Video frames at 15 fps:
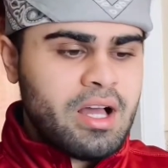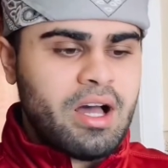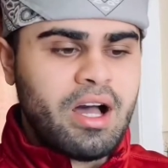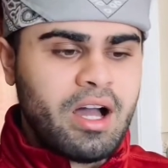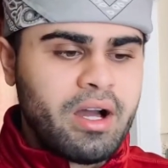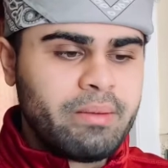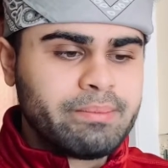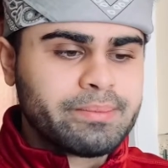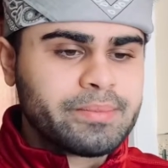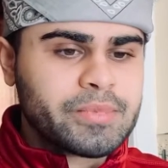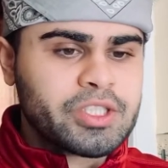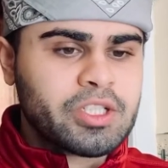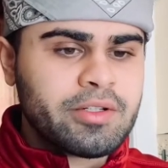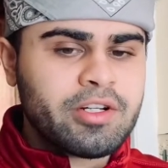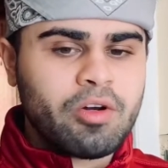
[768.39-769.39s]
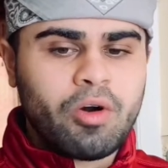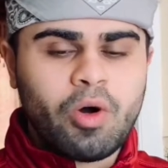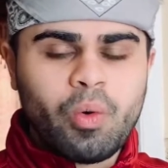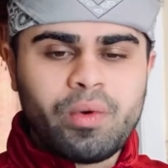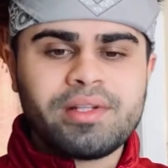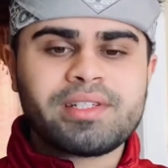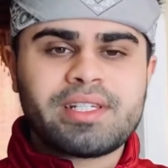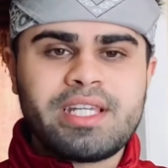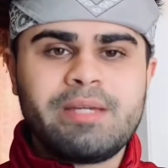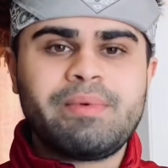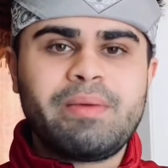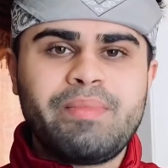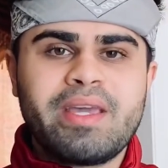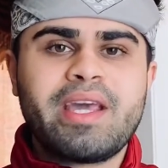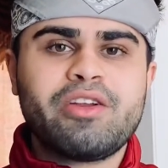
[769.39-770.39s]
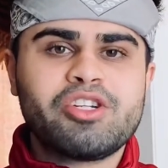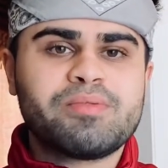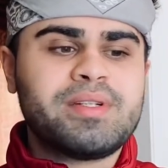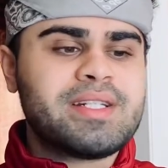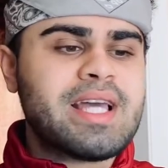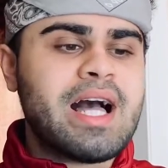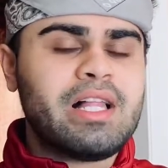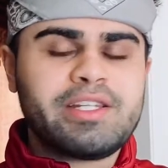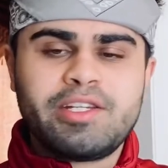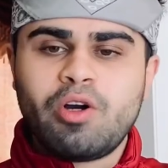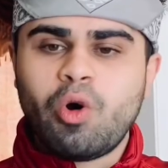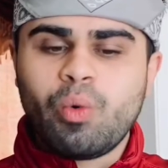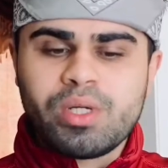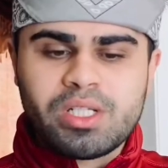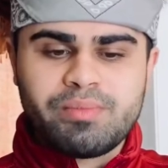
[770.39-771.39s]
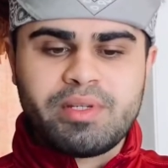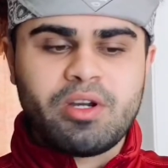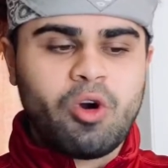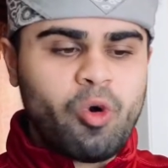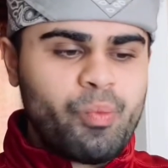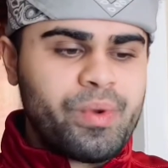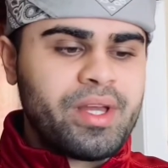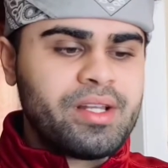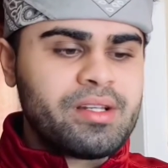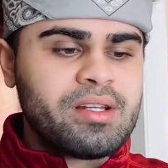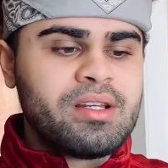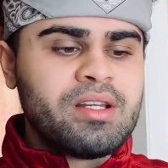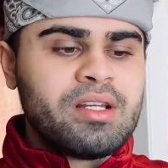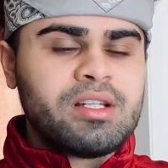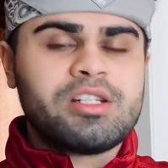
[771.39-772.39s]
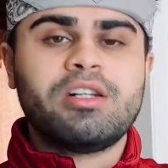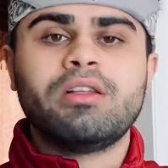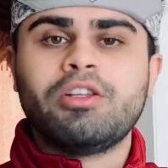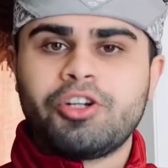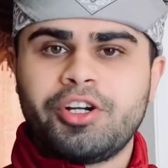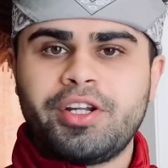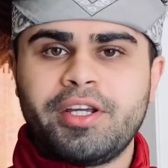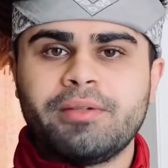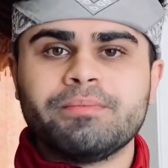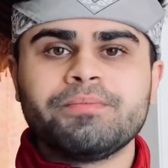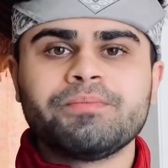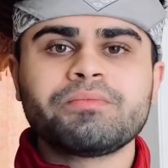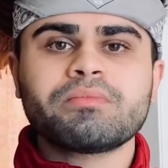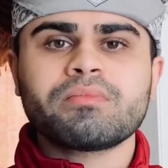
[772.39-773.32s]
Um, so, you know, always keep a beginner's mentality. Always be open to learning